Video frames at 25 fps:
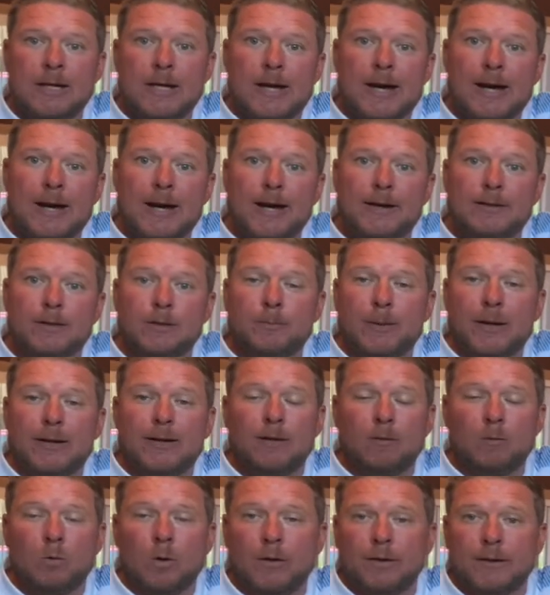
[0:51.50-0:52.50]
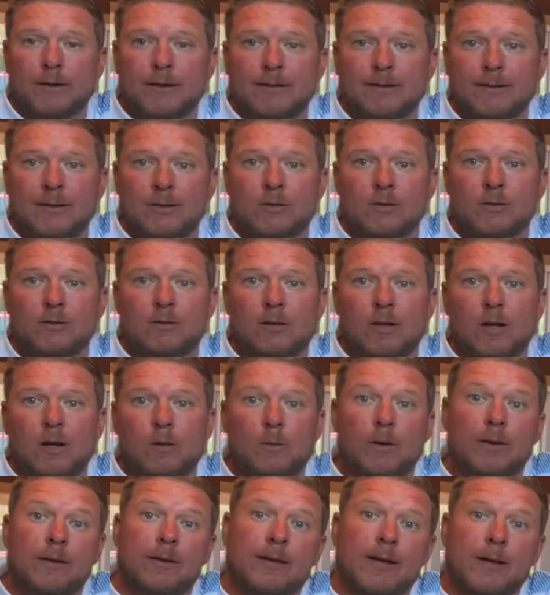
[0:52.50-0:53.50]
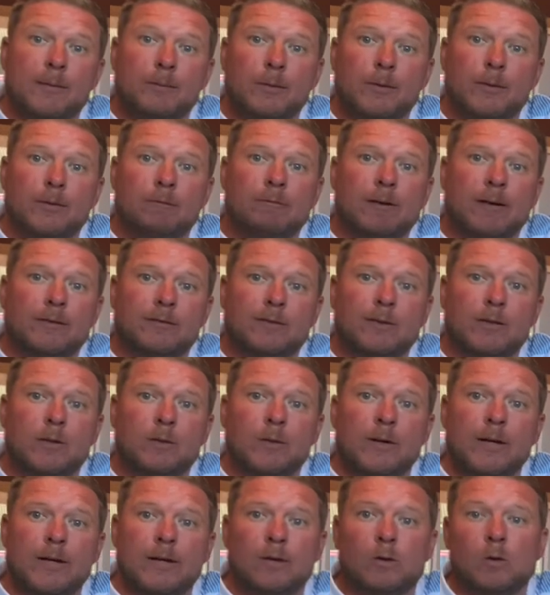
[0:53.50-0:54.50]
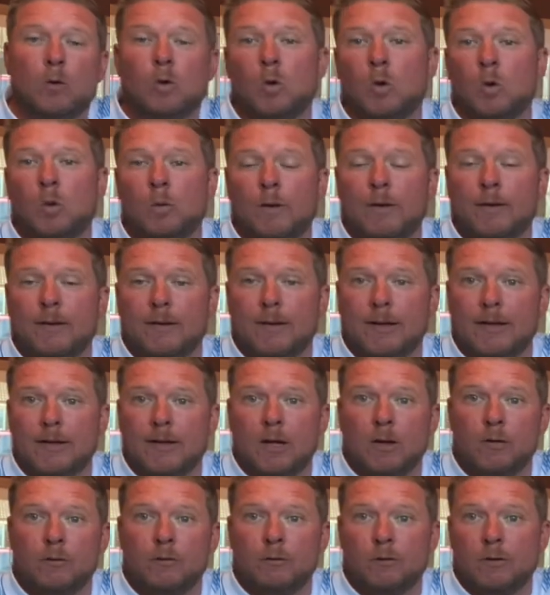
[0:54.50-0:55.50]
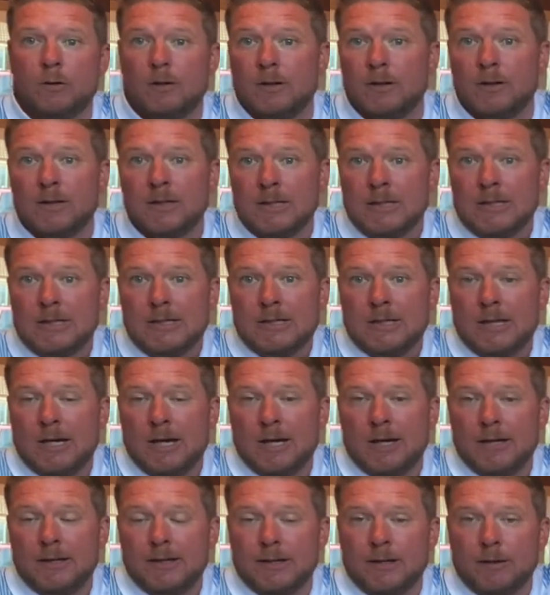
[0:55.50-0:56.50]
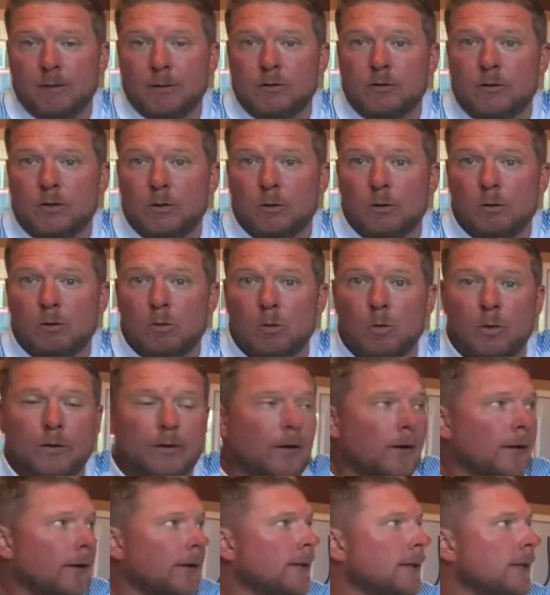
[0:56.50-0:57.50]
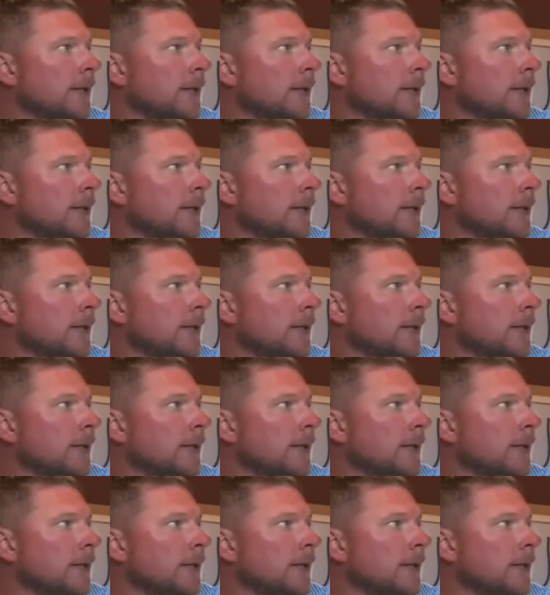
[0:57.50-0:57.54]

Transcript: depending on what the conditions are, whether they put the rescue in or whether they go for a 2 or 1-iron.